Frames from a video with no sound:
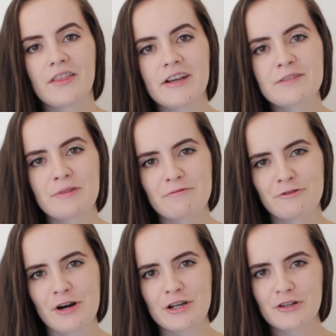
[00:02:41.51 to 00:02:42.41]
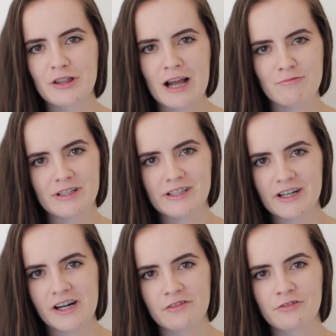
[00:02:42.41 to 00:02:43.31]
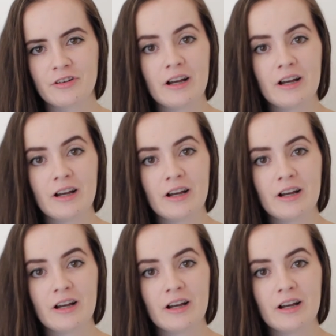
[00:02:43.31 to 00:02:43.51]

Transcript: These people are your library staff.